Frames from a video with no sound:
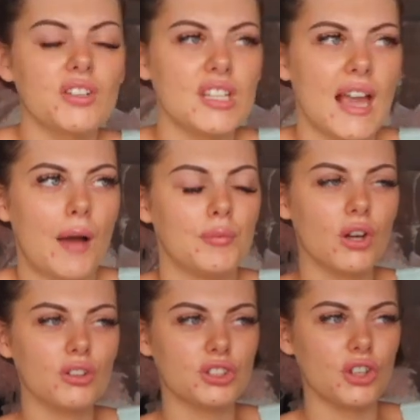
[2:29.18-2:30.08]
So yeah, I'm
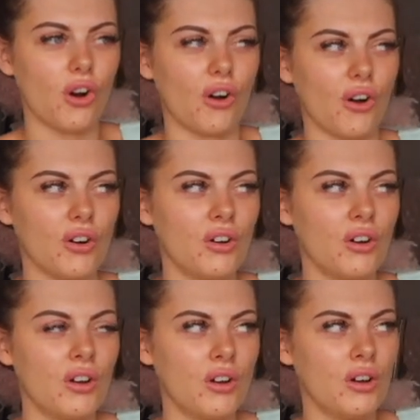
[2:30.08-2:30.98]
not sure
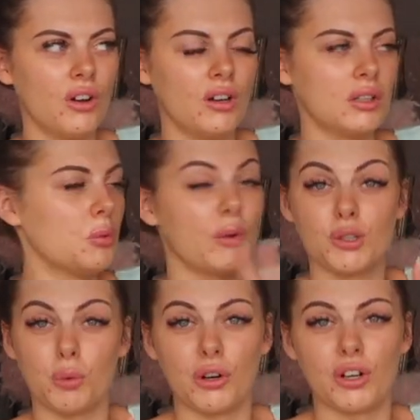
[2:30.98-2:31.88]

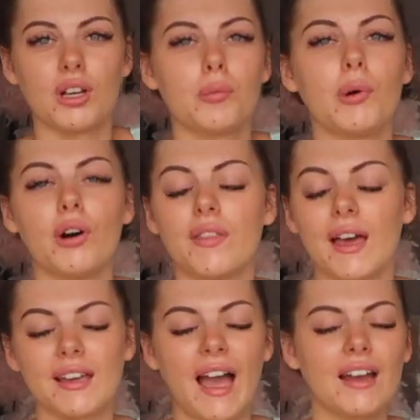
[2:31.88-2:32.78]
which one, but
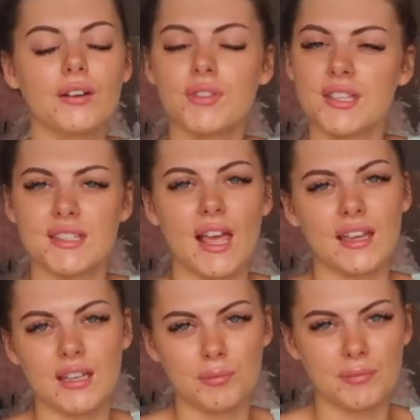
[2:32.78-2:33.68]
they're kind of the
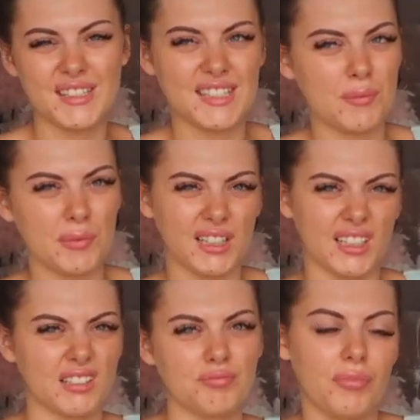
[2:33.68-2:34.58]
same,
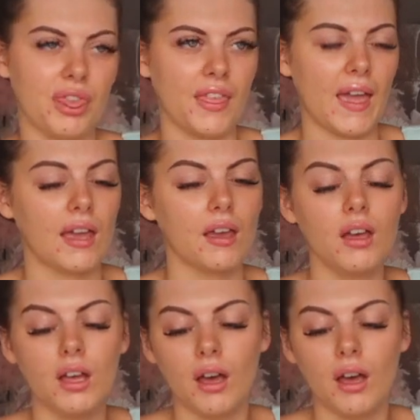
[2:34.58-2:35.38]
similar thing.